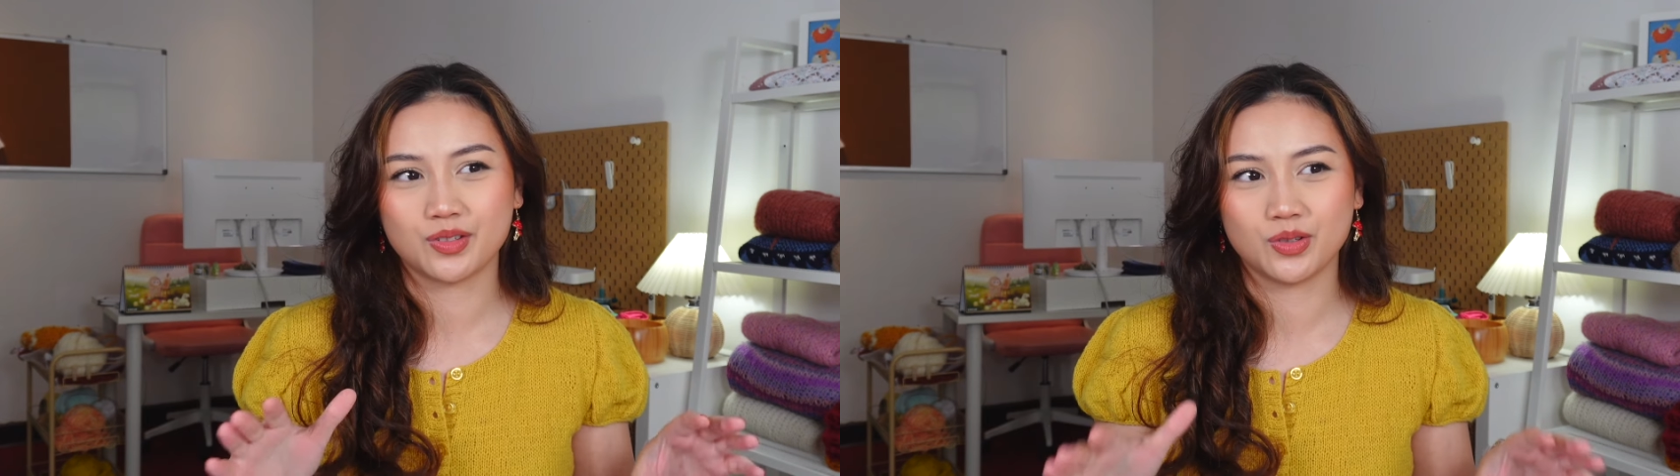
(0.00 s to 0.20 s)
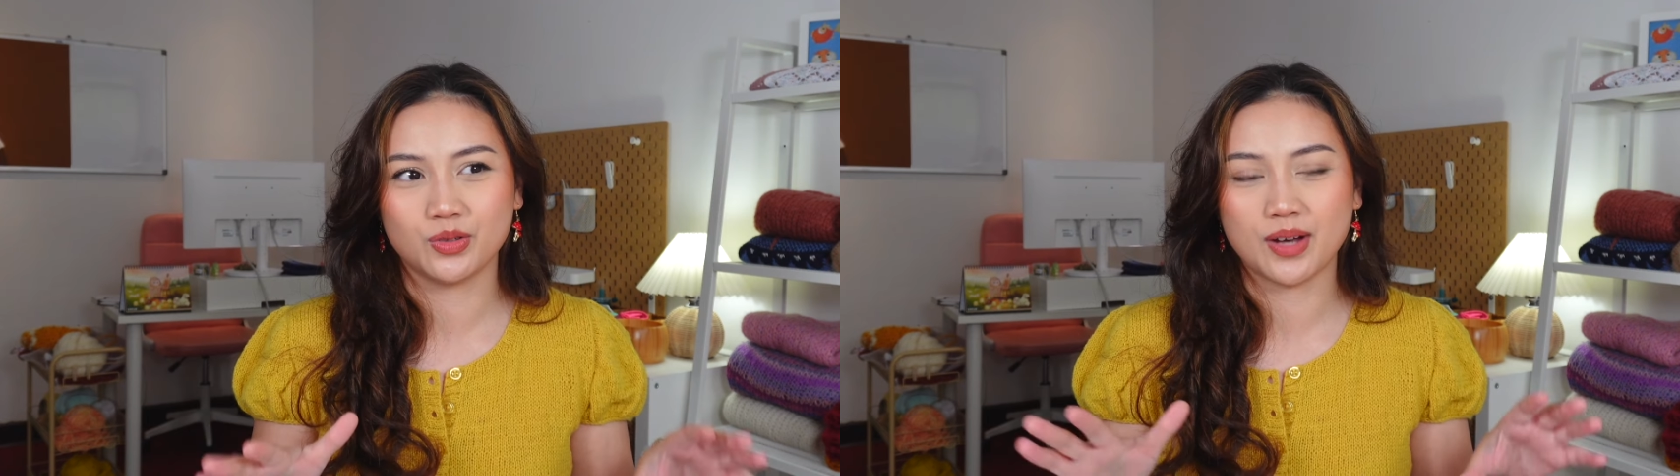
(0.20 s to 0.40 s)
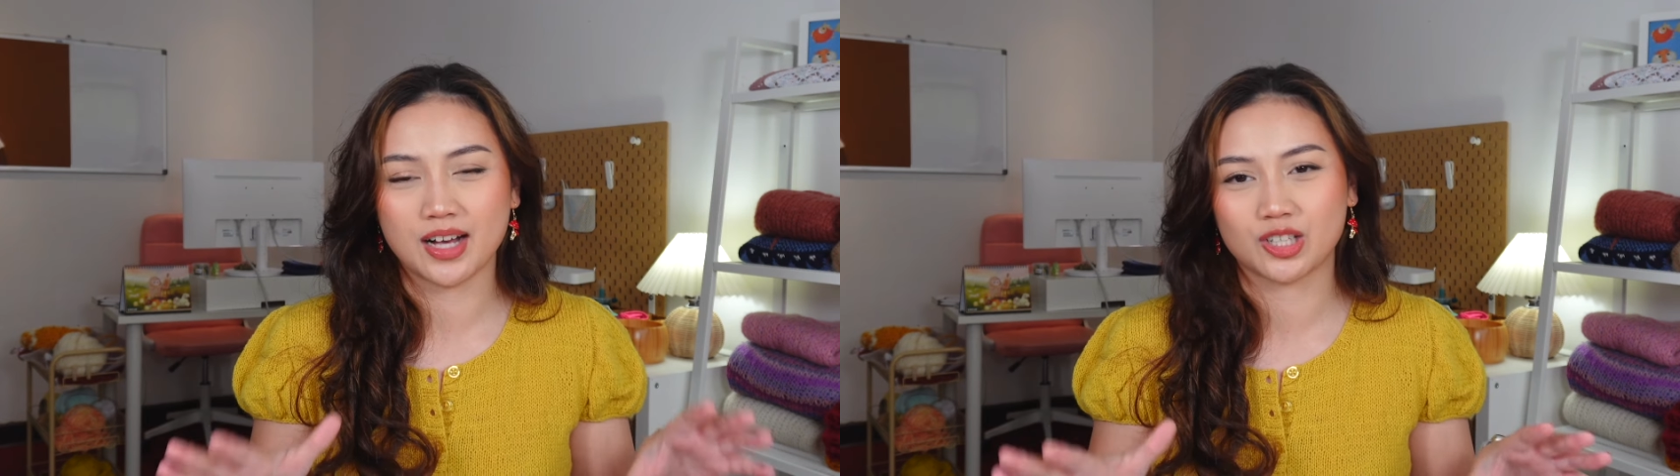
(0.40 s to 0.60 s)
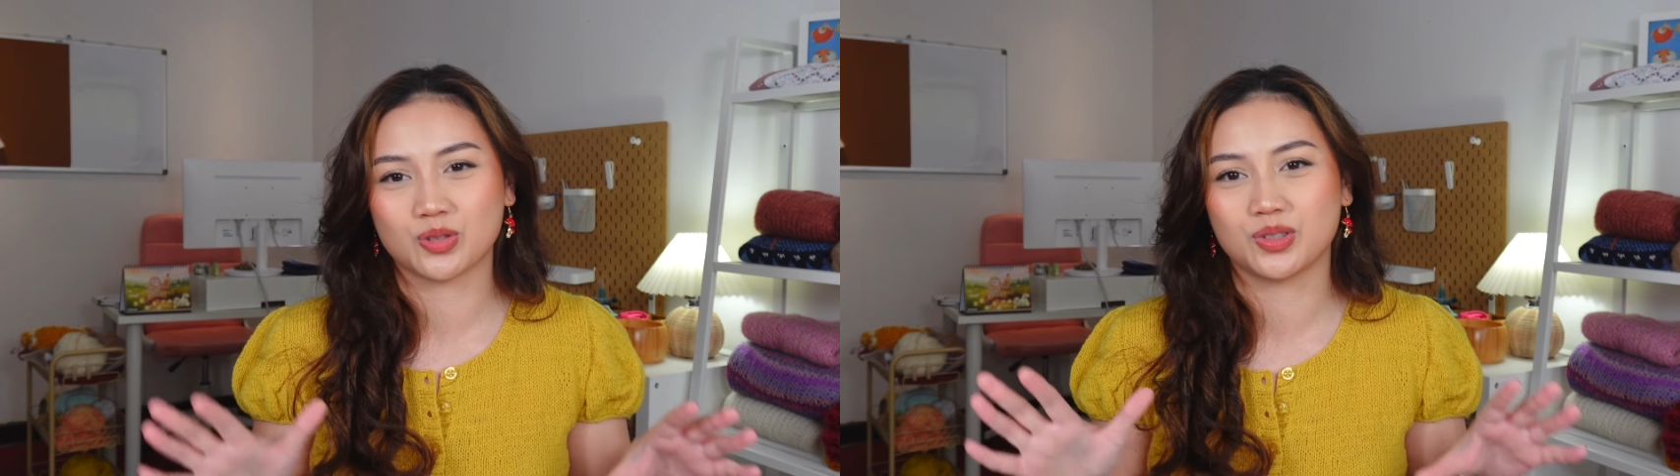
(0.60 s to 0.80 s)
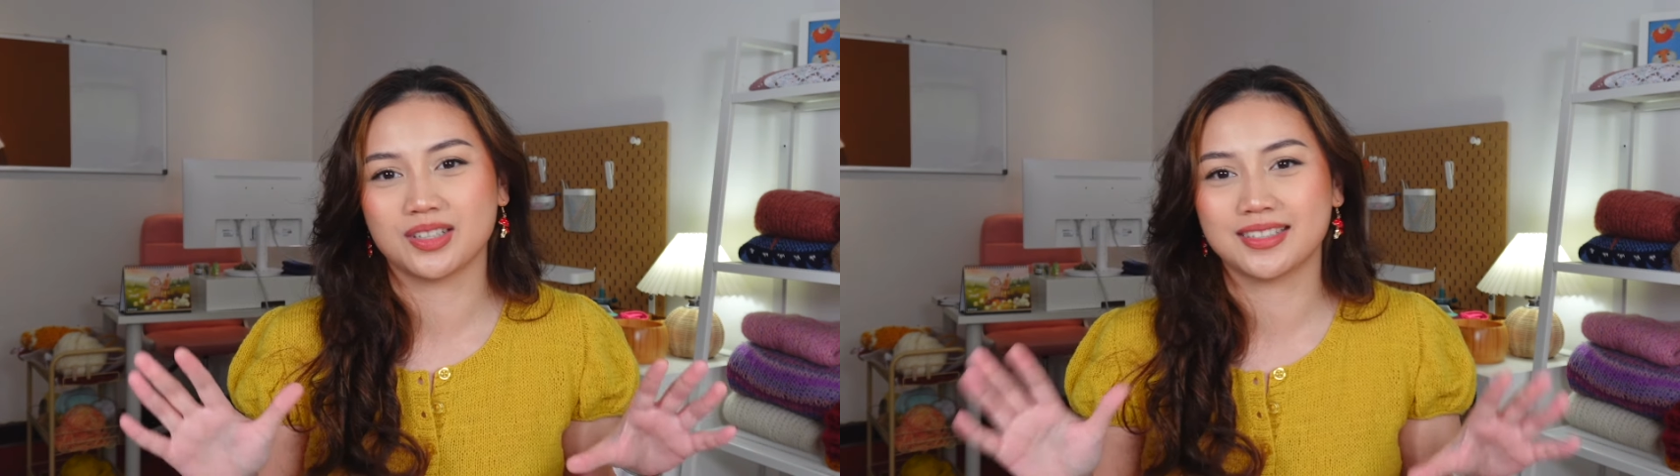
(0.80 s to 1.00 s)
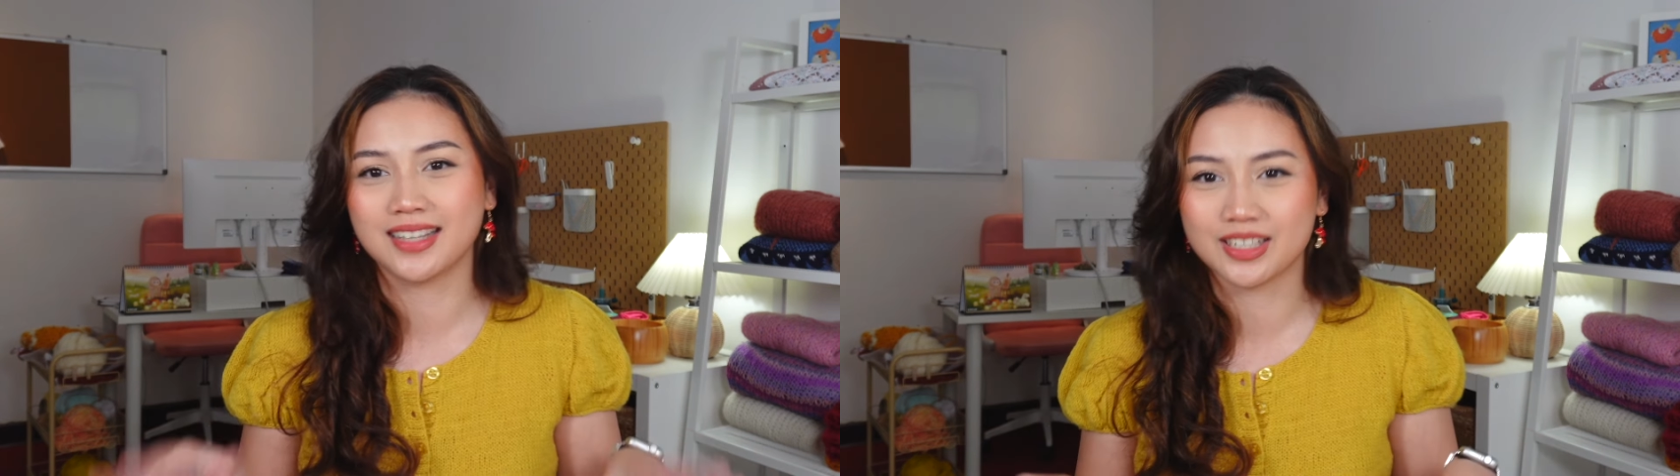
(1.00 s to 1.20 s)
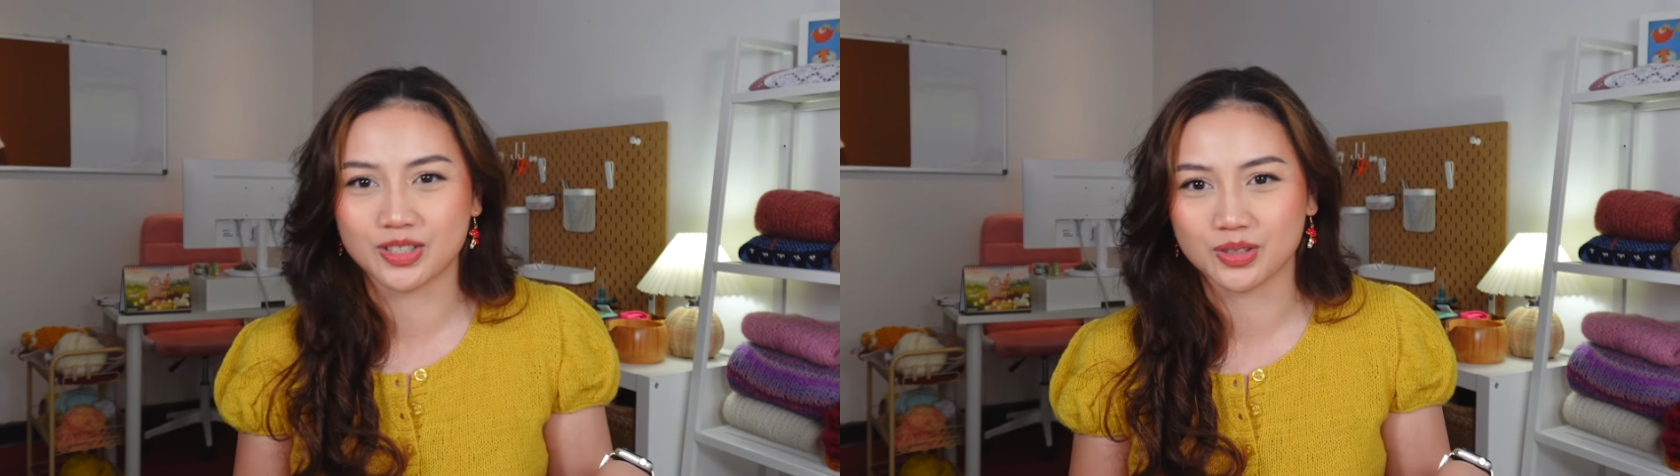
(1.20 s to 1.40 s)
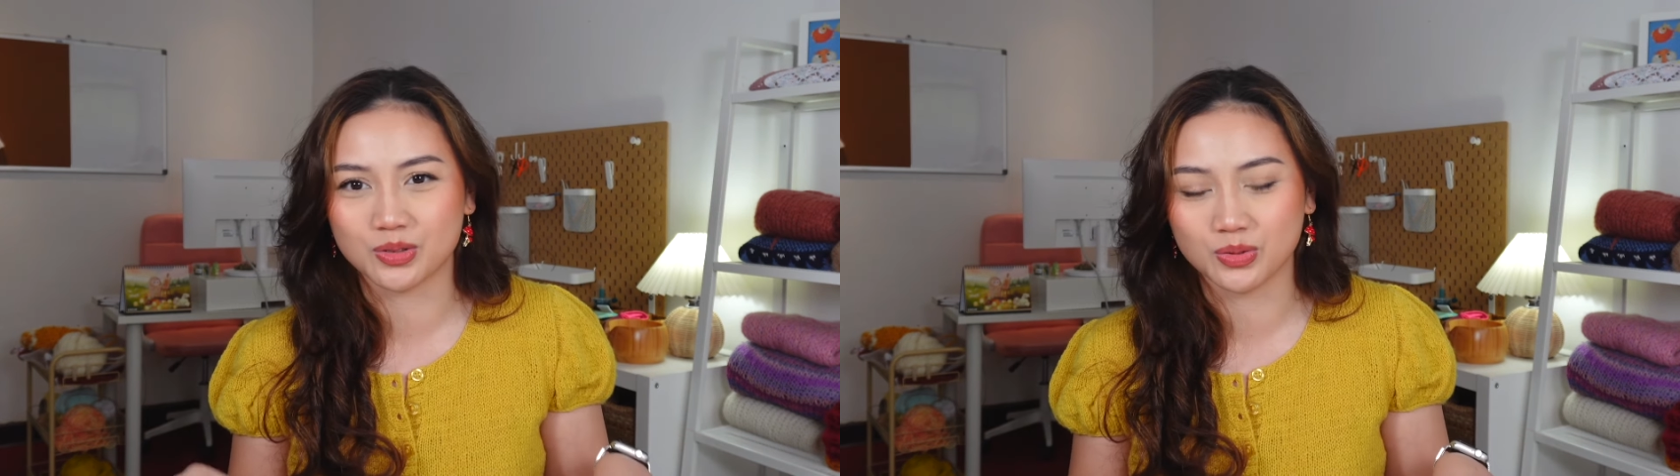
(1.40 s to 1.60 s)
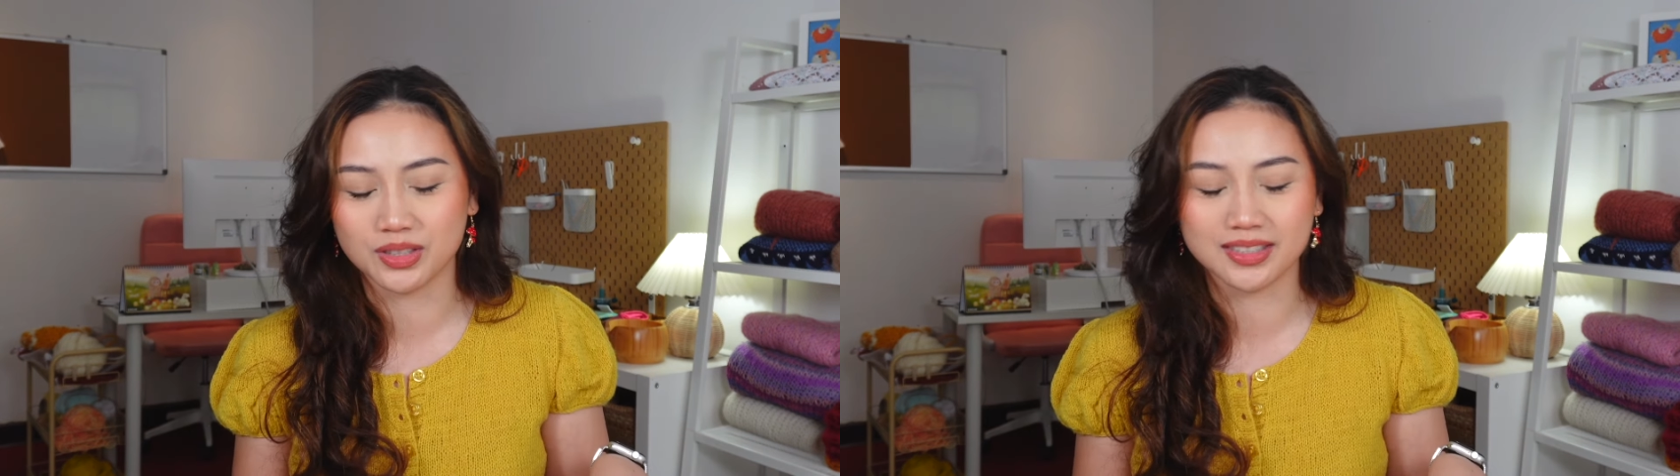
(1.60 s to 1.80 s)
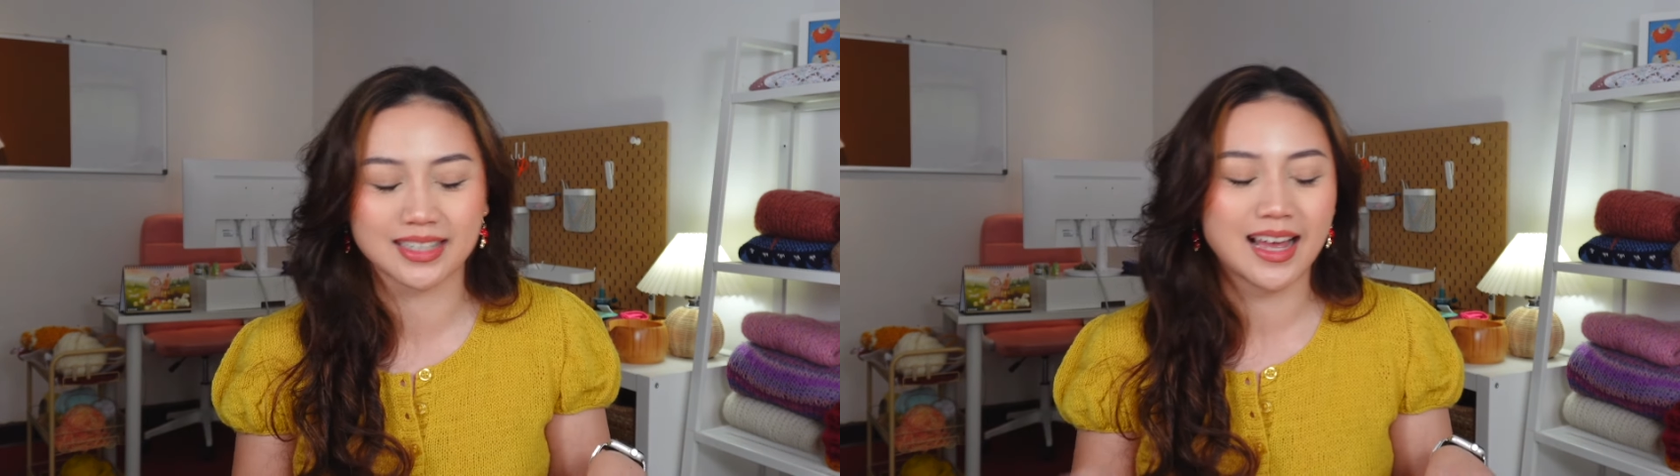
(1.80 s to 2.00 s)
to actual essential
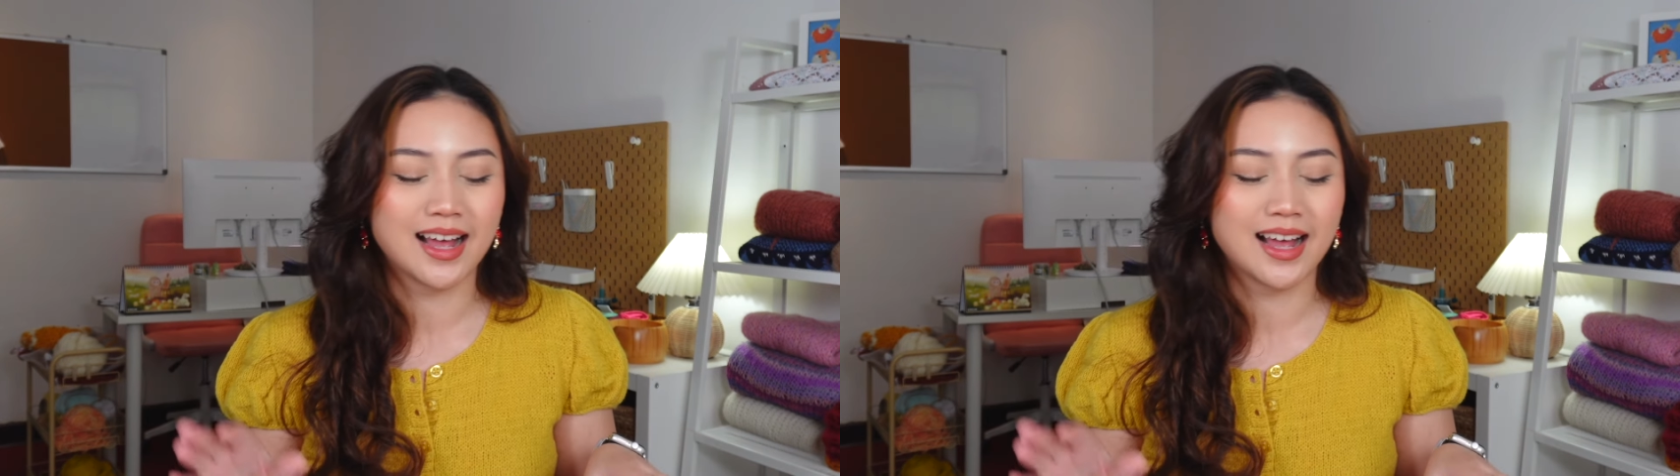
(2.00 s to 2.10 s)
tools.